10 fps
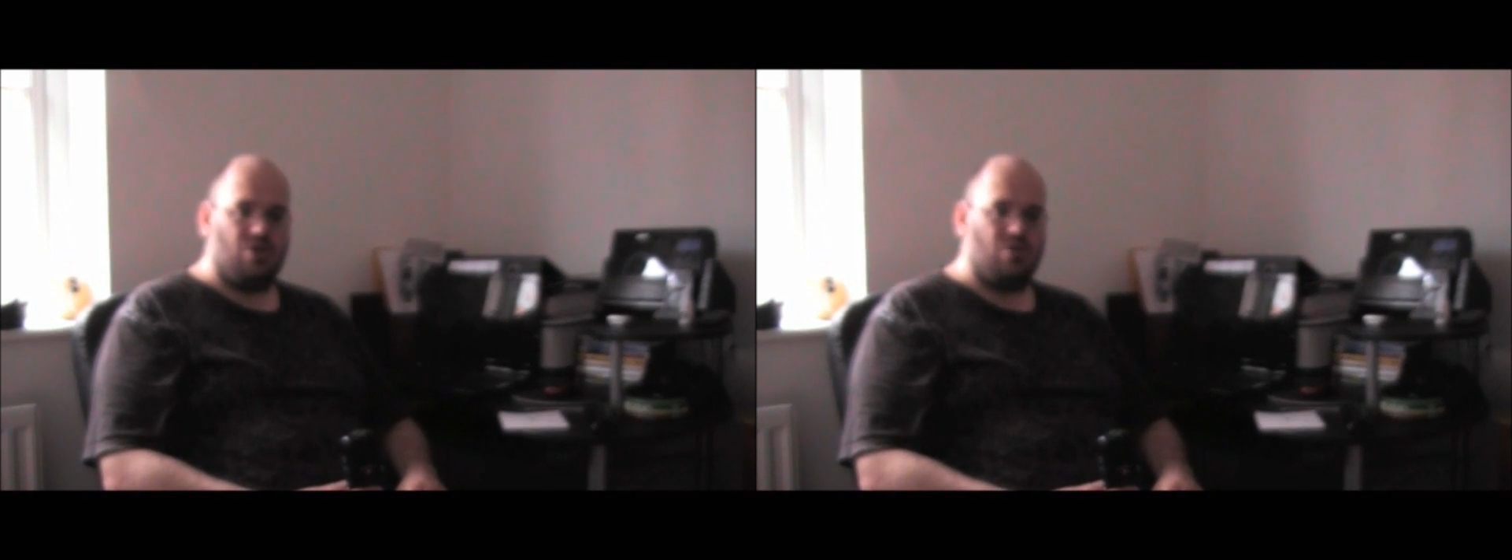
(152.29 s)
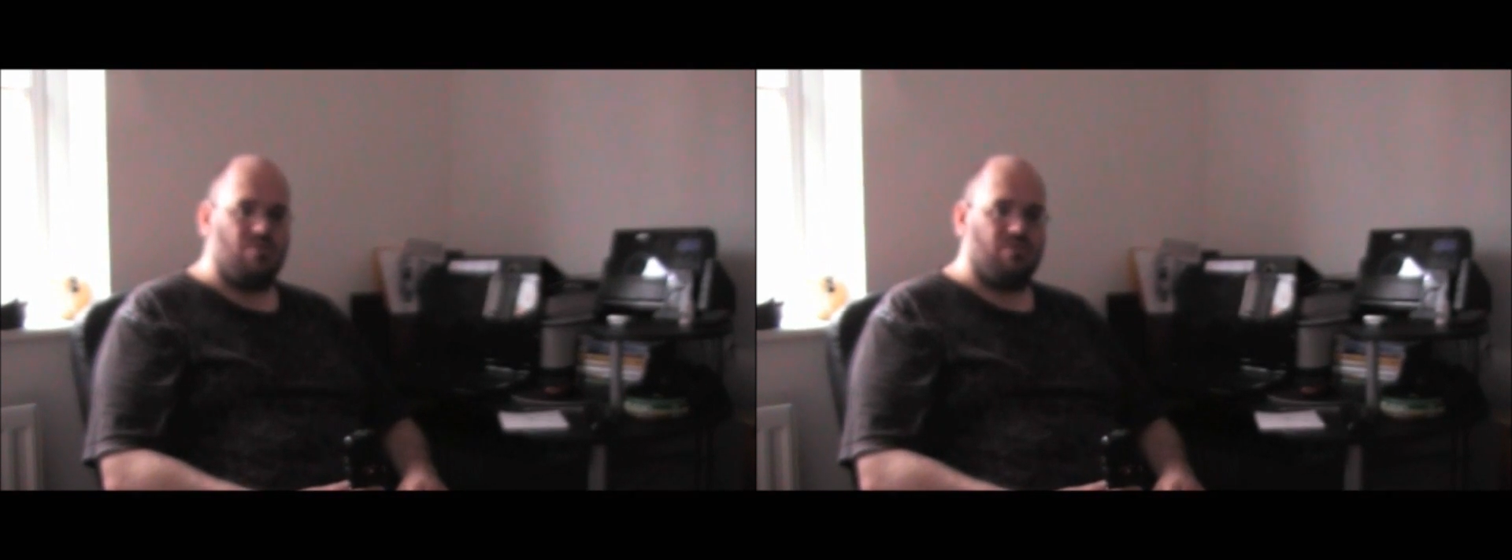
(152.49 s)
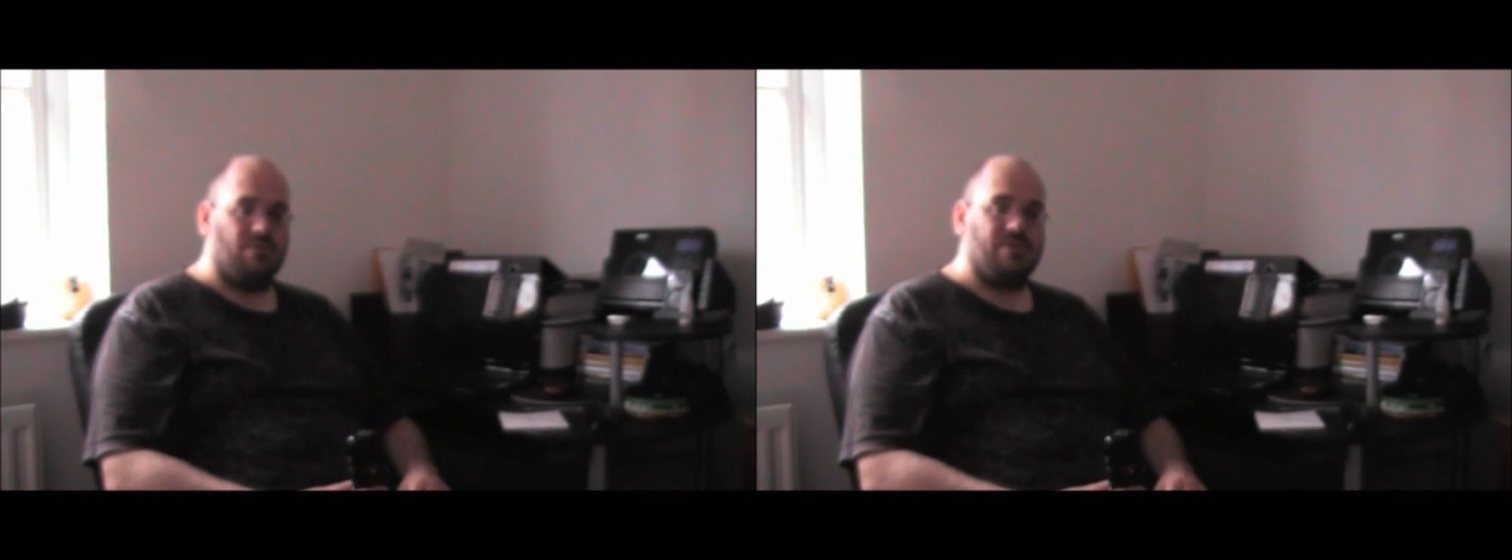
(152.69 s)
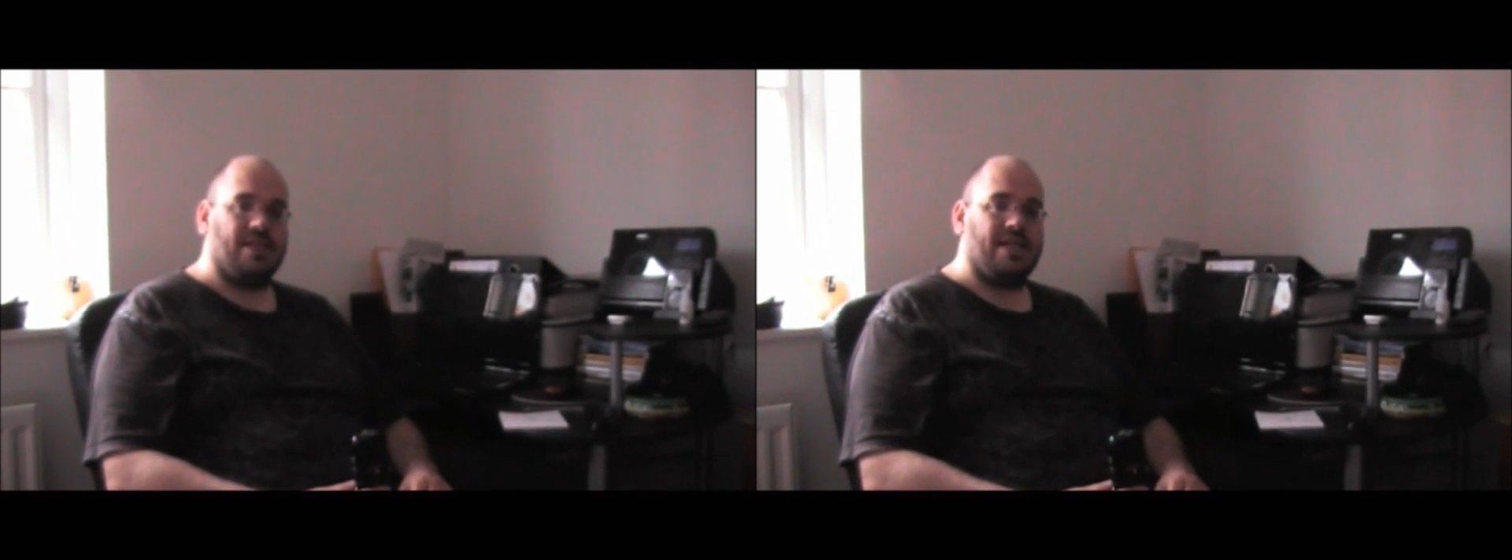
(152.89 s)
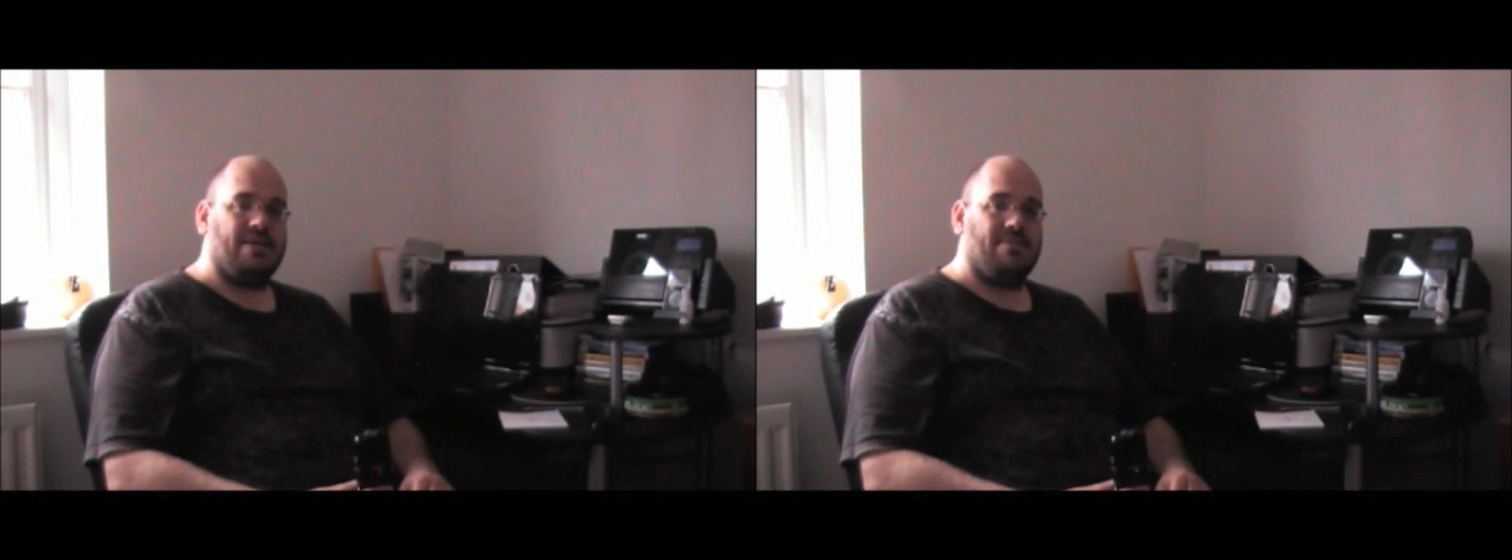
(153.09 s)
who
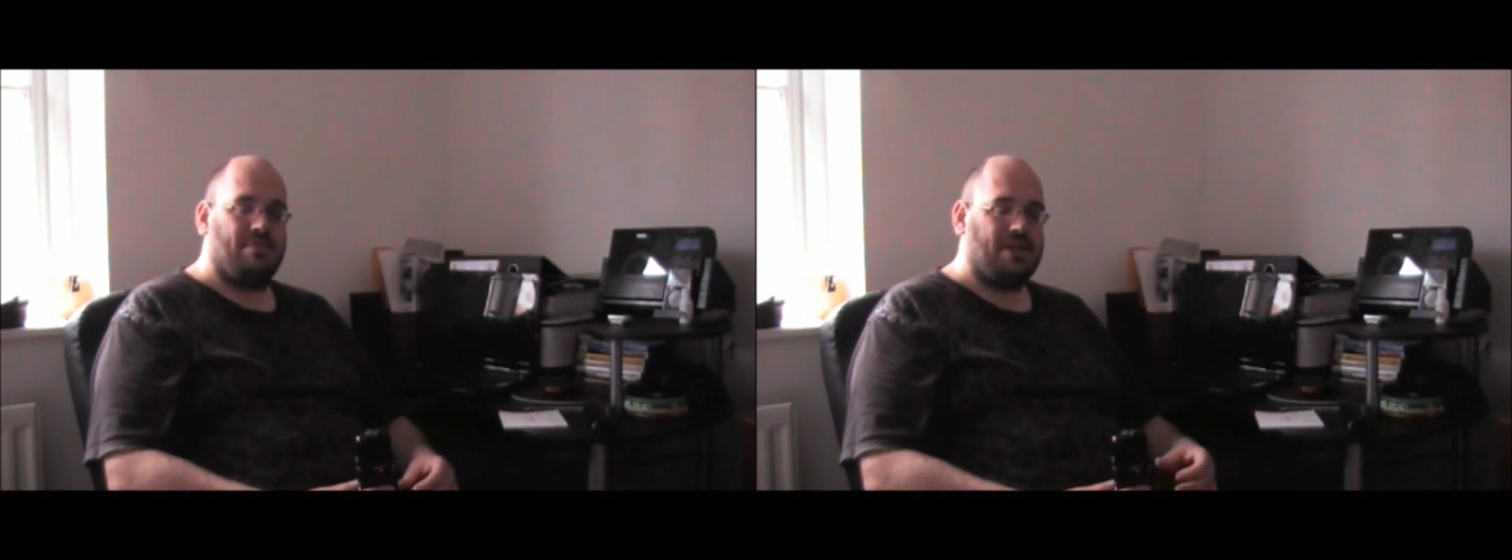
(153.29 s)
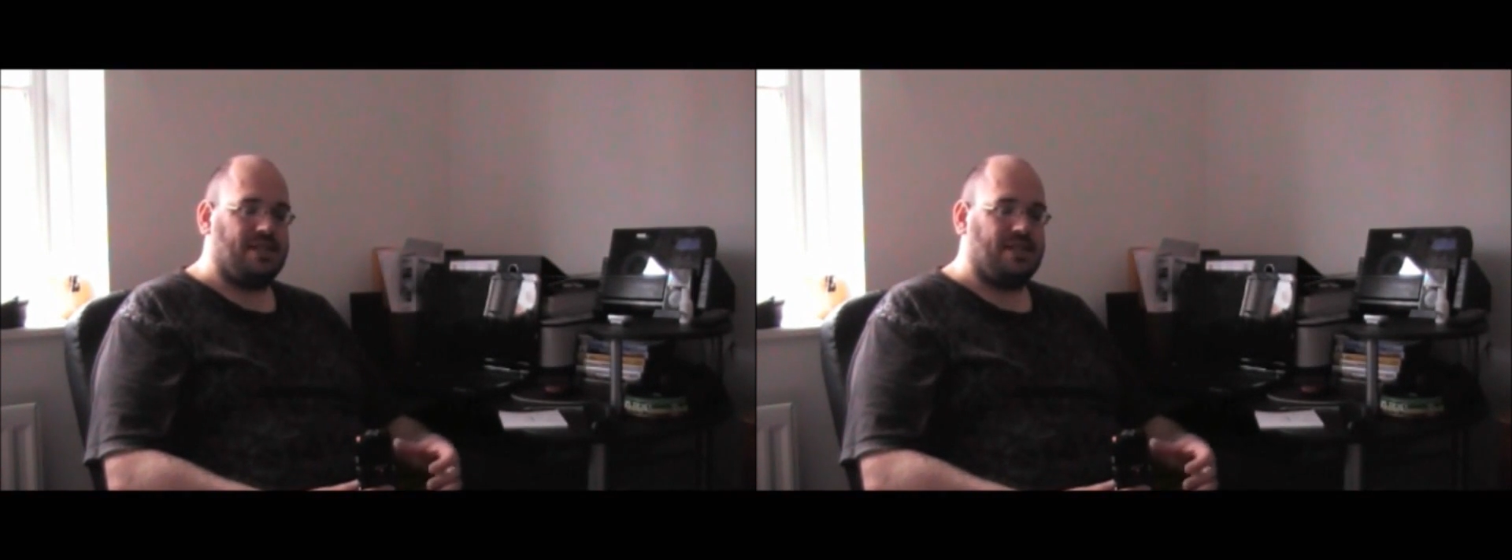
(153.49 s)
promptly